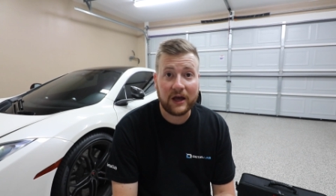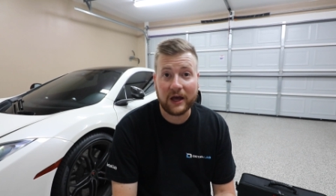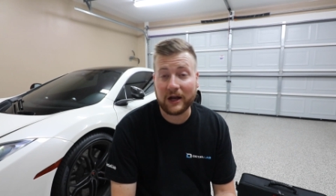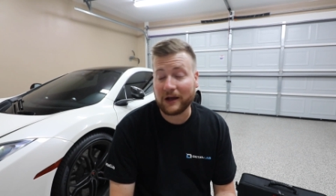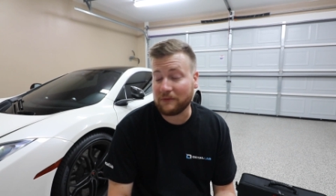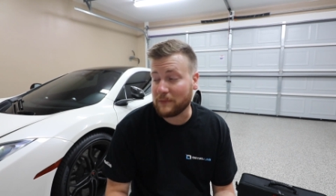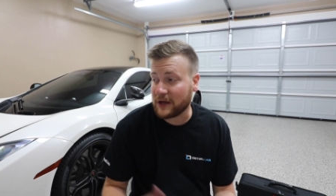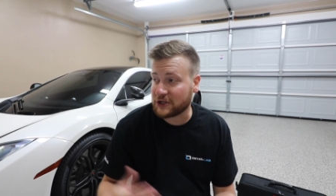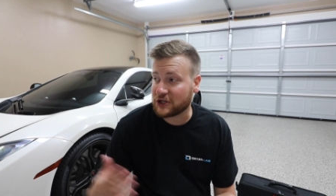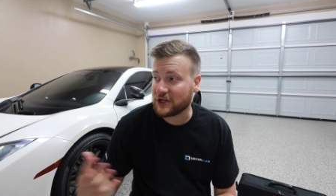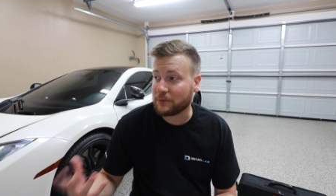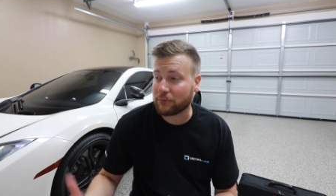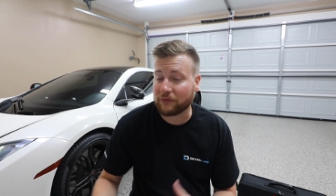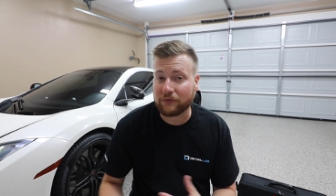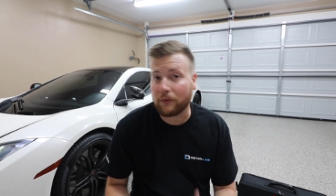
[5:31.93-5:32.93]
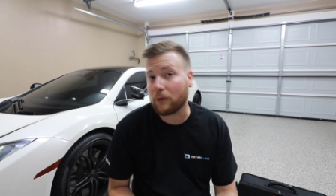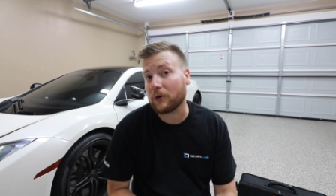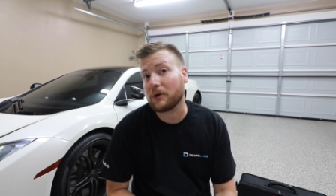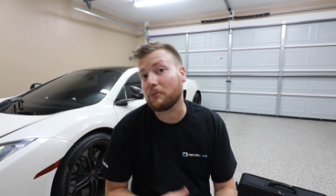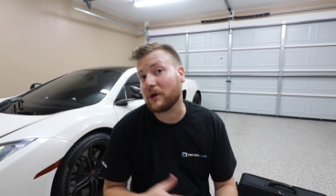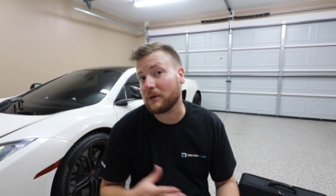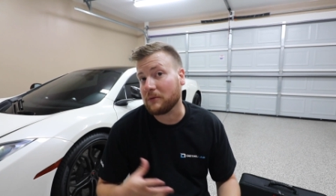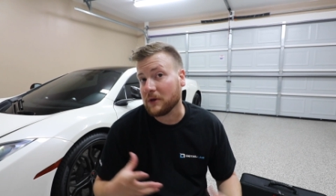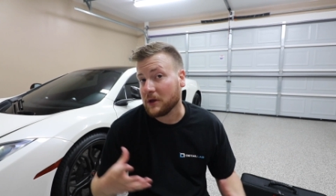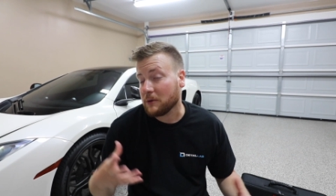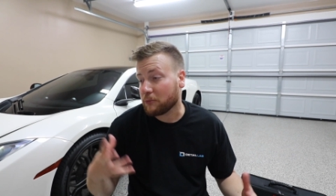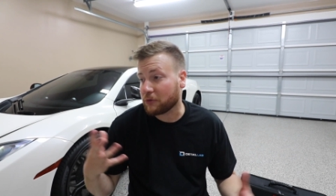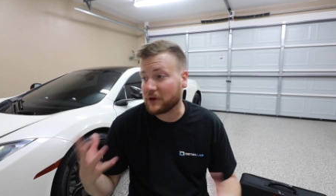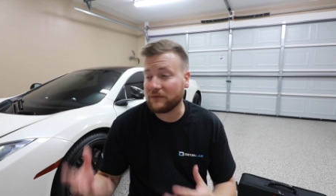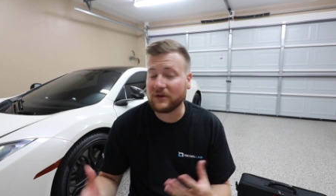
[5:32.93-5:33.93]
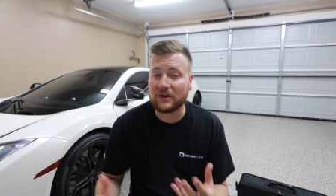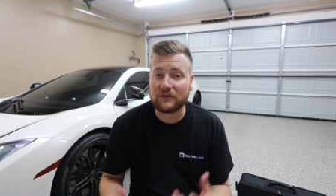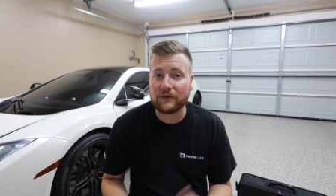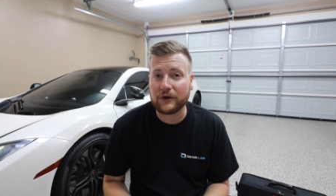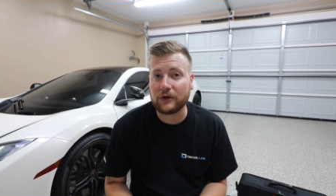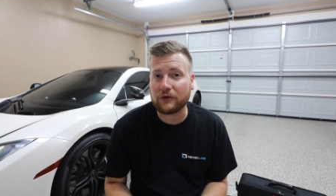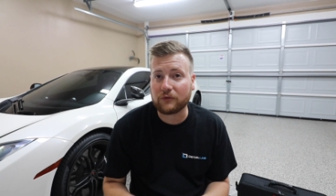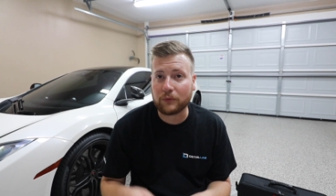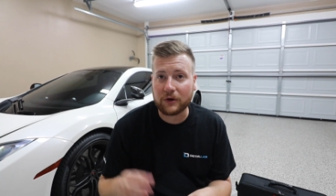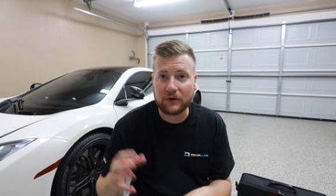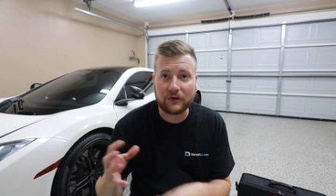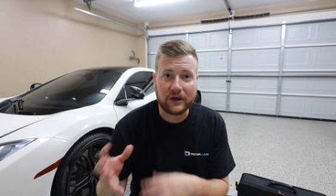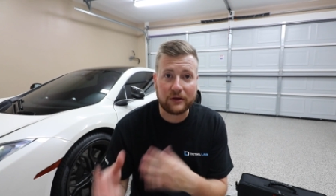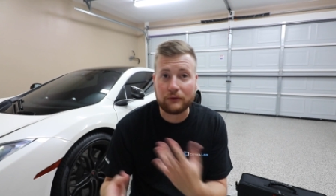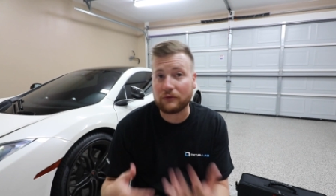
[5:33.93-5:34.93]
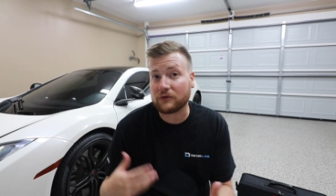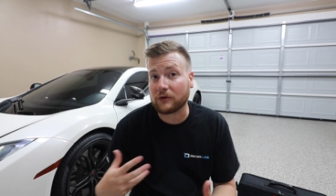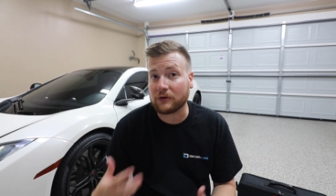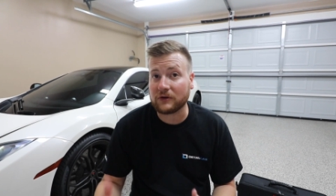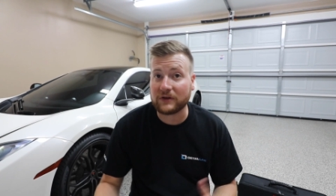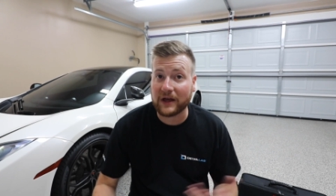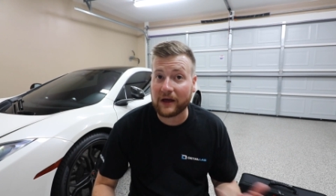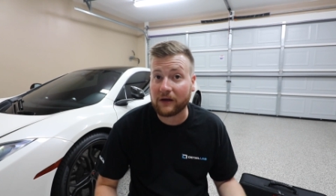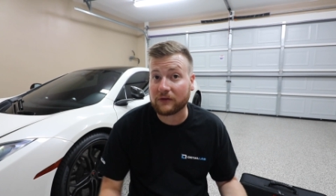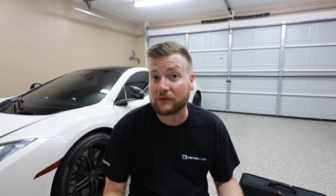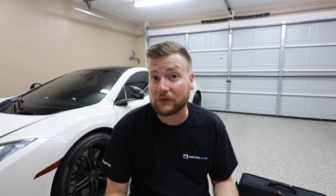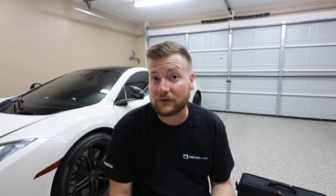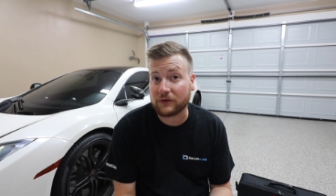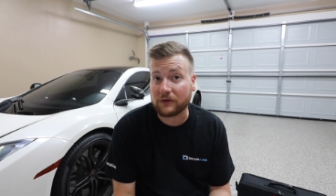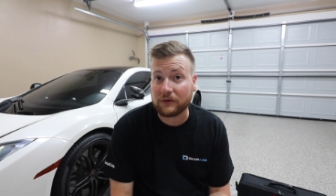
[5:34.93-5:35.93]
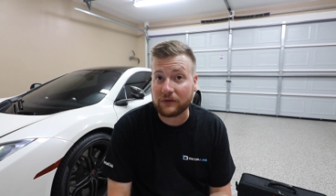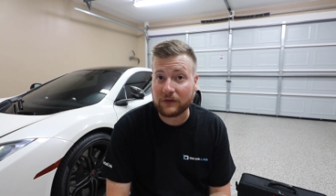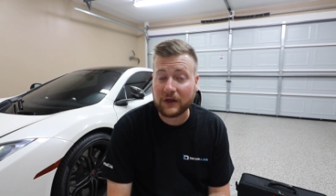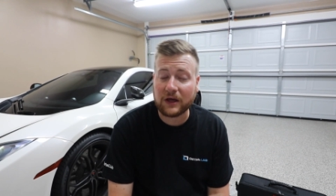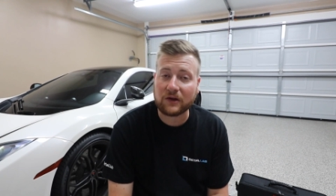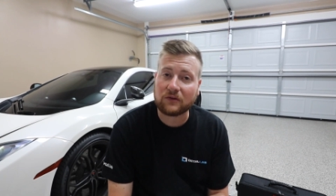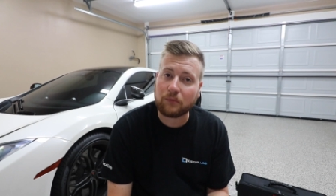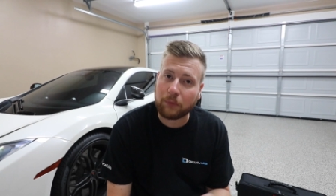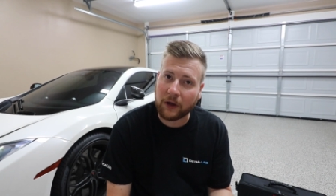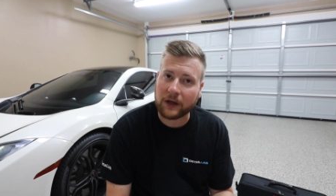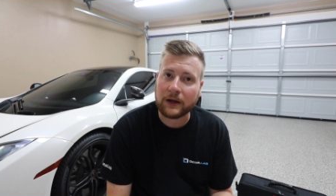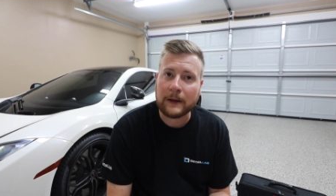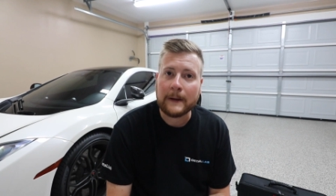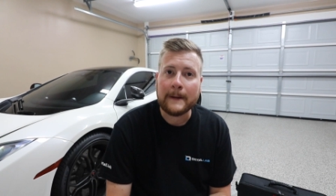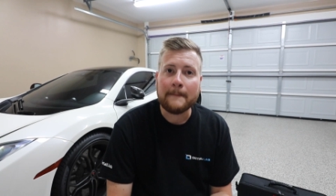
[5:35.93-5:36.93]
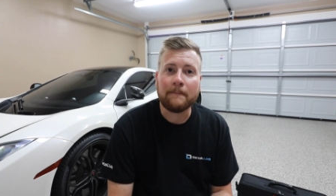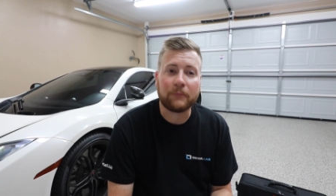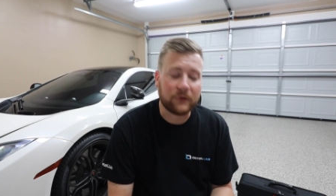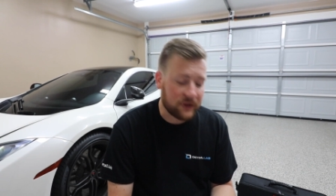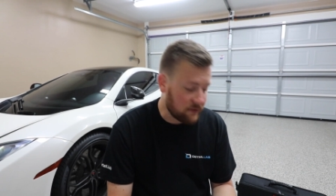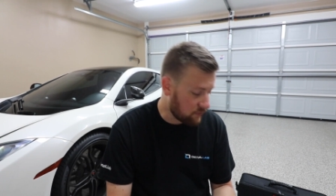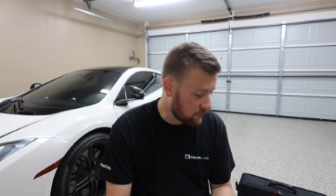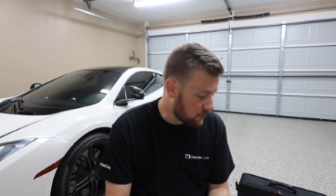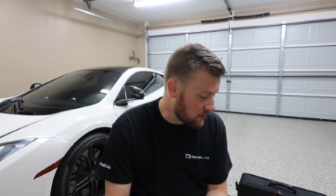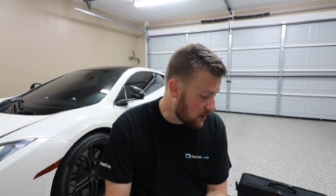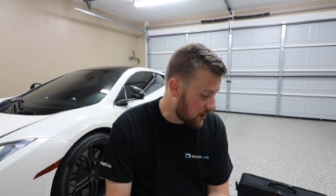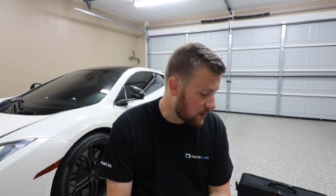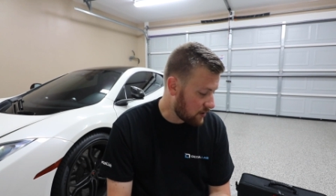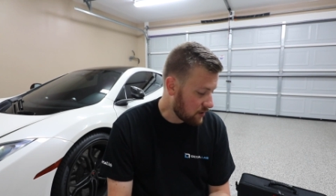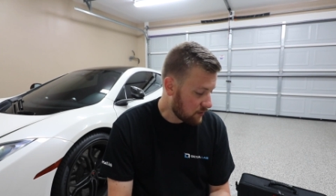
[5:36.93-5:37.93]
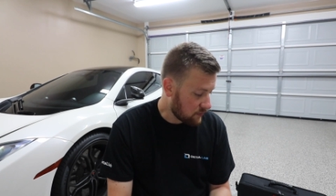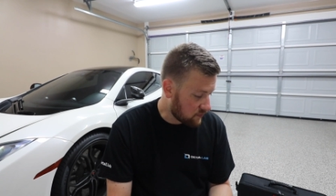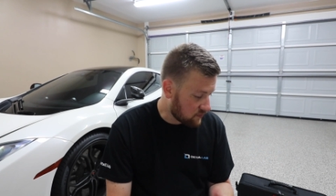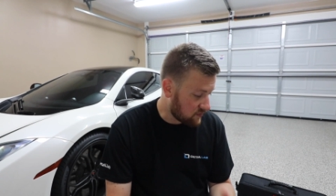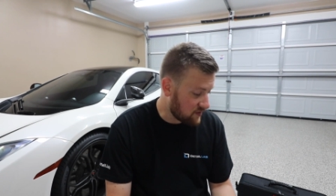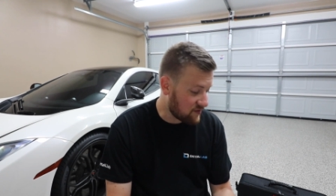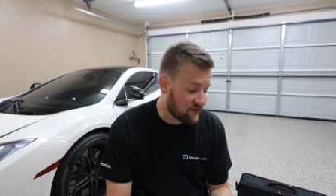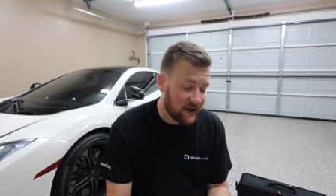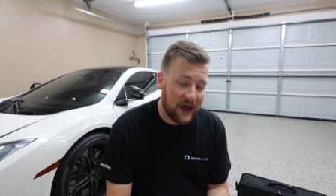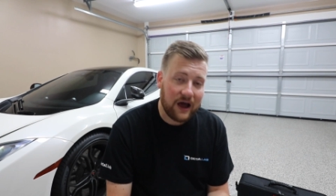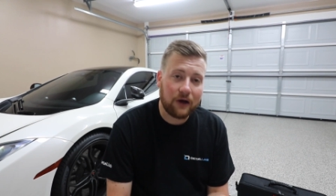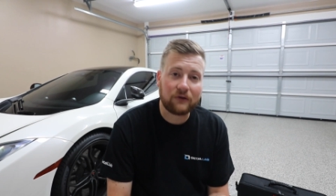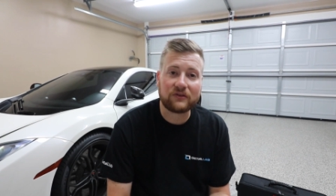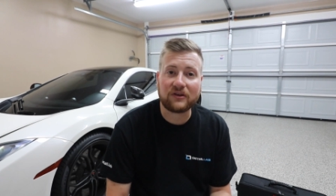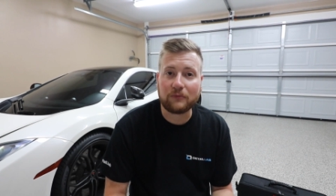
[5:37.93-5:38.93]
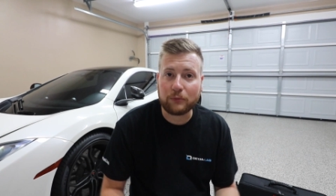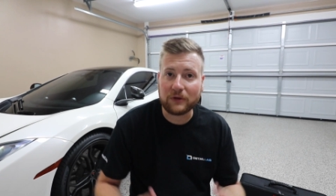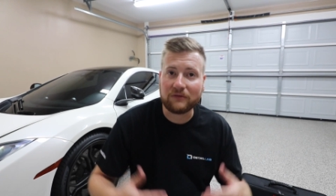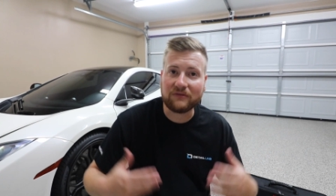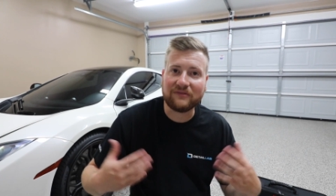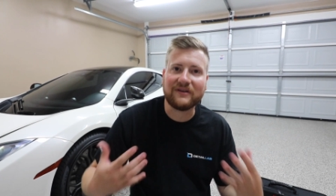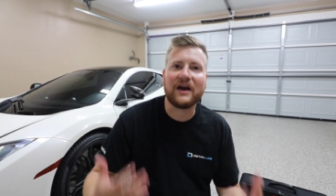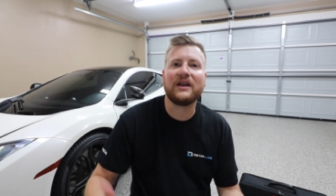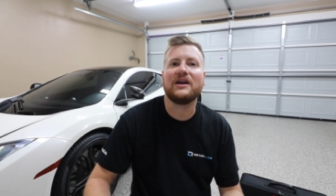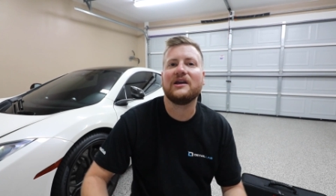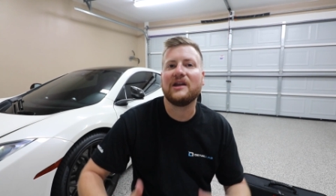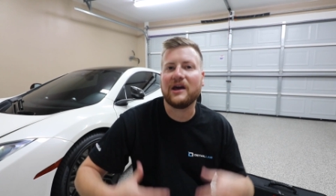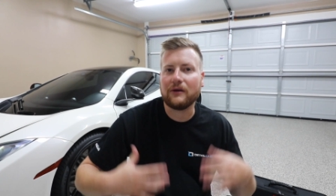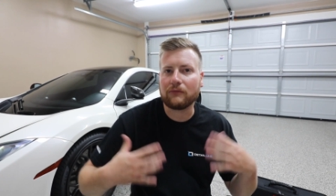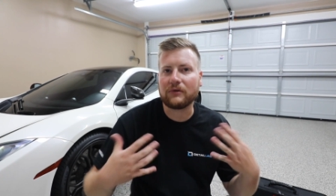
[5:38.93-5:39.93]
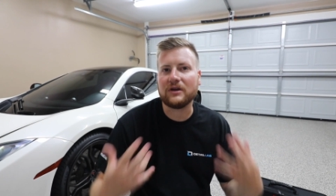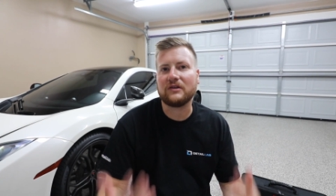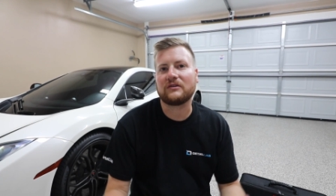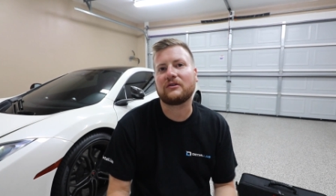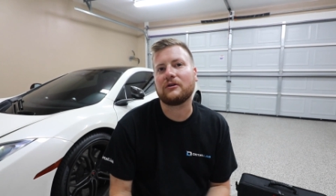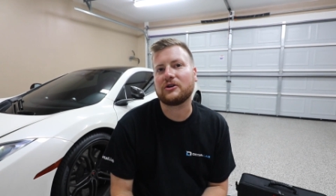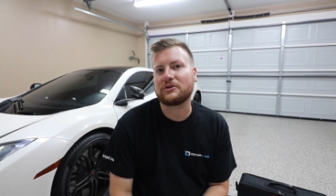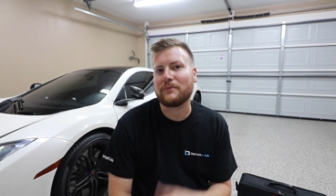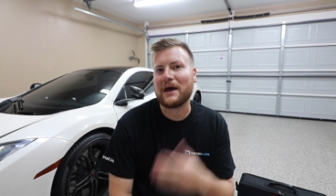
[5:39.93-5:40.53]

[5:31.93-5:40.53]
And I've mentioned it before in my previous videos where I use certain towels for certain things, but believe it or not, these towels have been vetted and researched.